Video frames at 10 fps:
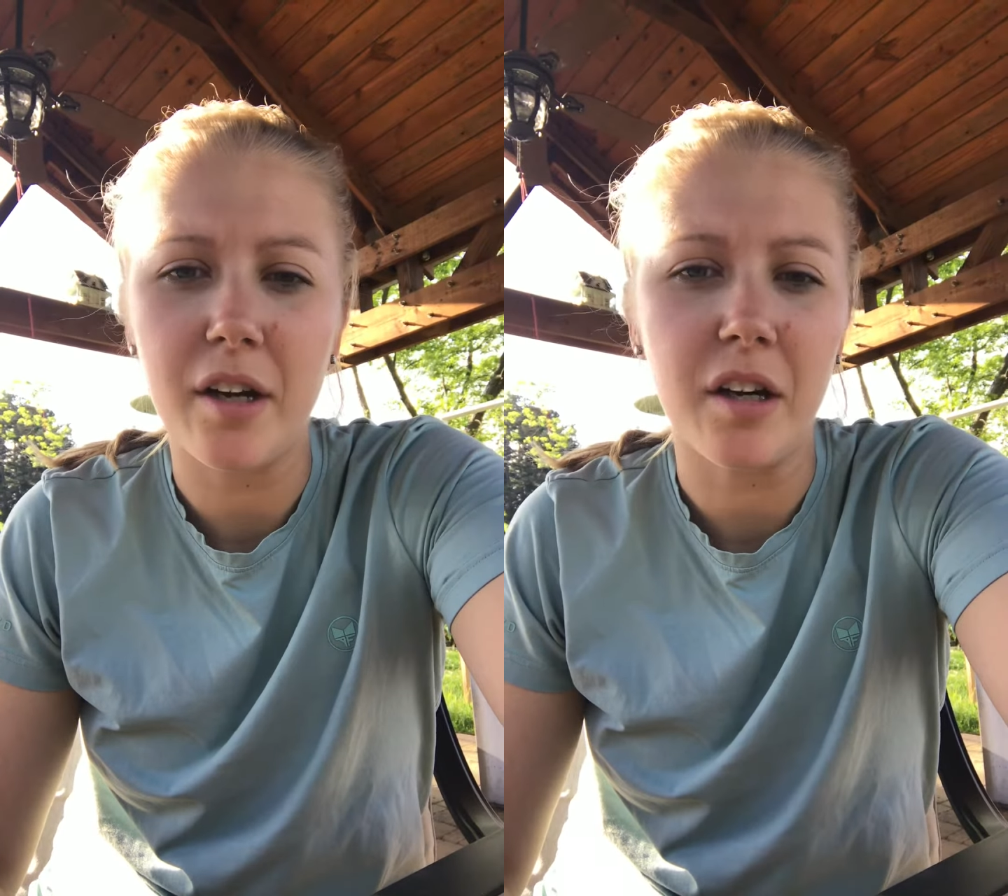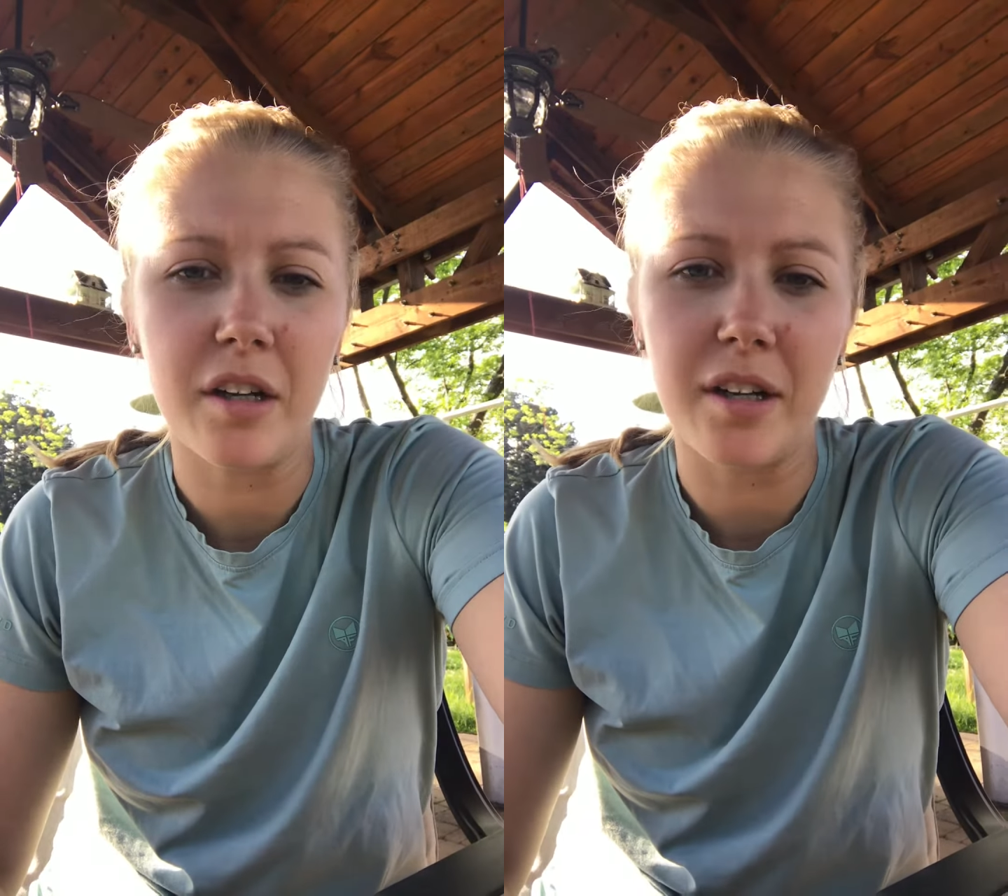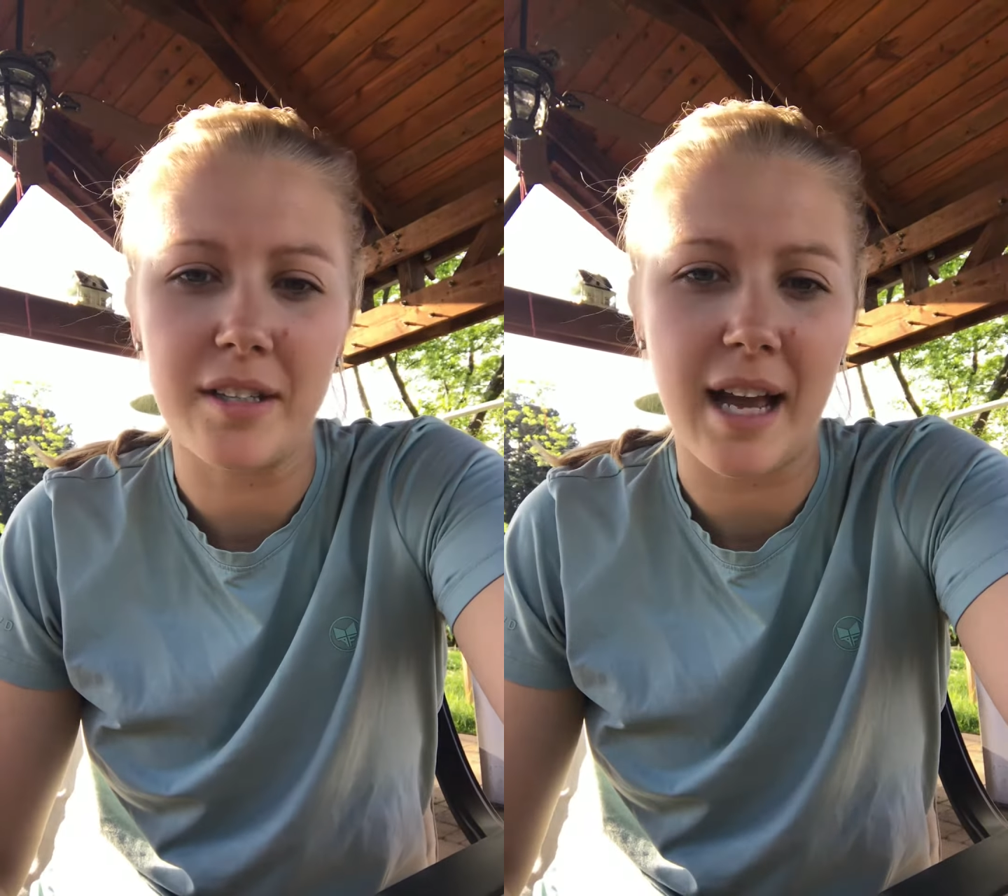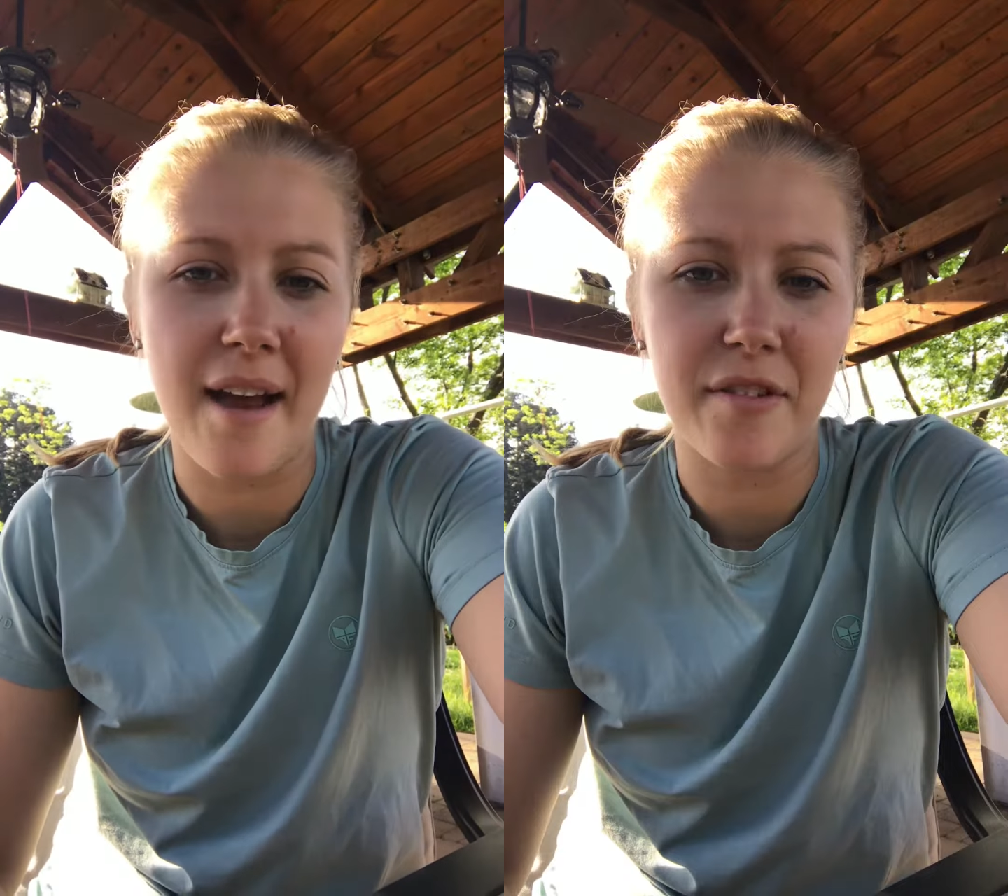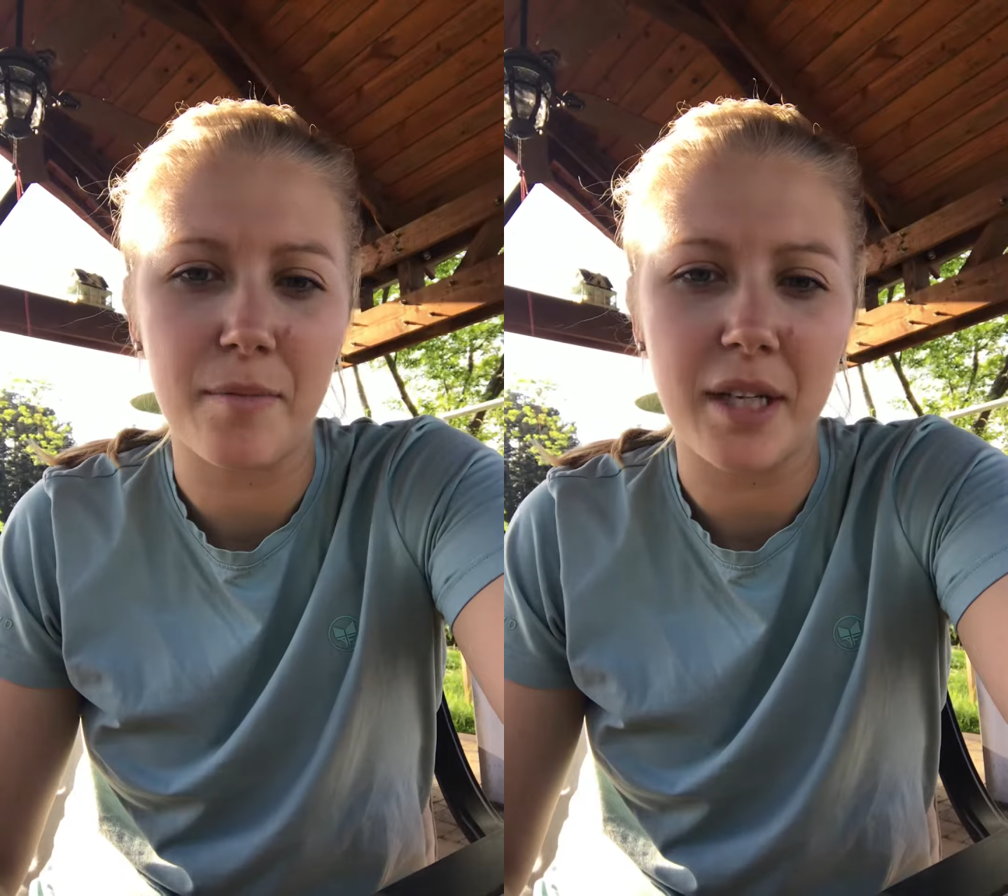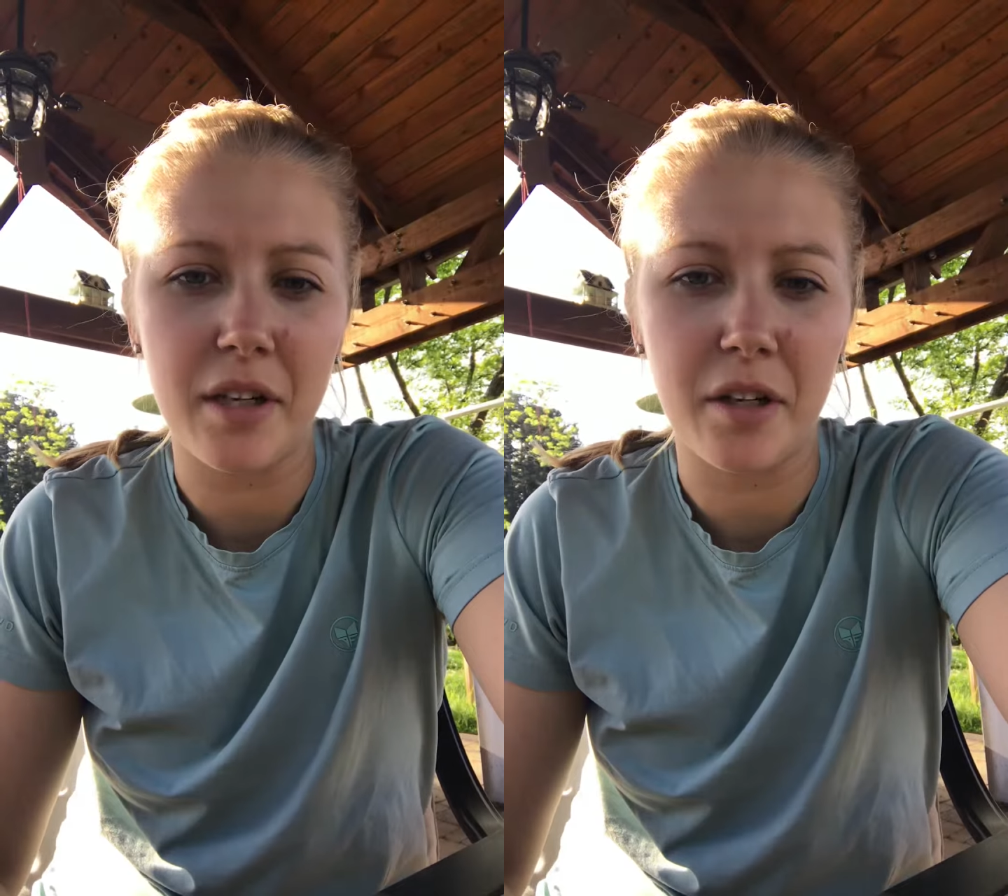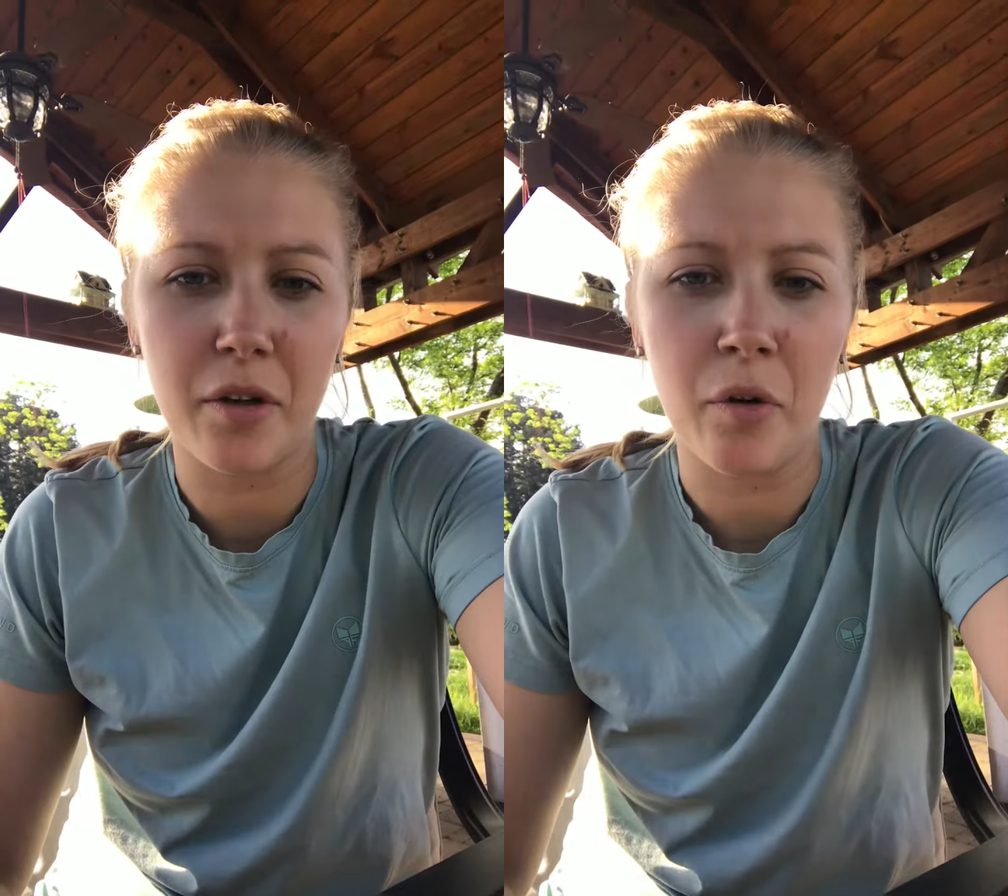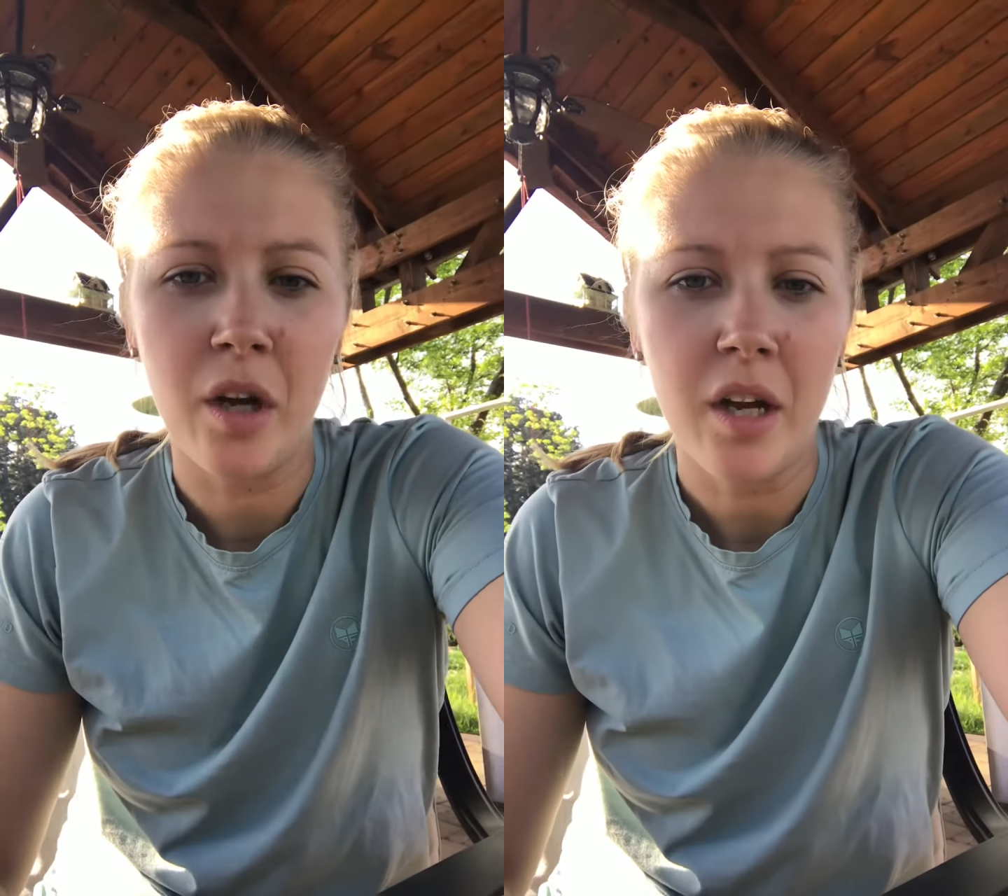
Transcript: or it doesn't have to be, you know,